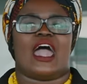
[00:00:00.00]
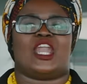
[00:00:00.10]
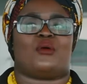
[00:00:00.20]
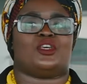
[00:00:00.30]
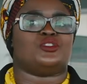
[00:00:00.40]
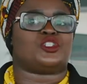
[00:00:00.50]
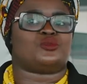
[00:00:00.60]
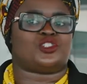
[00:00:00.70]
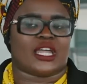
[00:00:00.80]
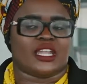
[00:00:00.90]
and our
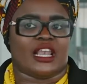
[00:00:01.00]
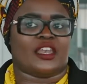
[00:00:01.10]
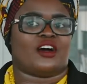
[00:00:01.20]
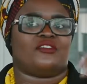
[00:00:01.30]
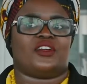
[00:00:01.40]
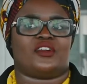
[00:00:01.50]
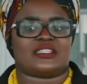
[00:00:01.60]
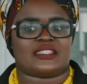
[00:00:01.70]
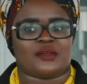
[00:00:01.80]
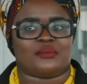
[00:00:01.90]
YouTube channel and our
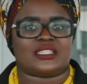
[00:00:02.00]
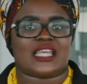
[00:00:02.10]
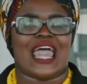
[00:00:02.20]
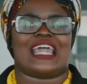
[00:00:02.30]
various segments,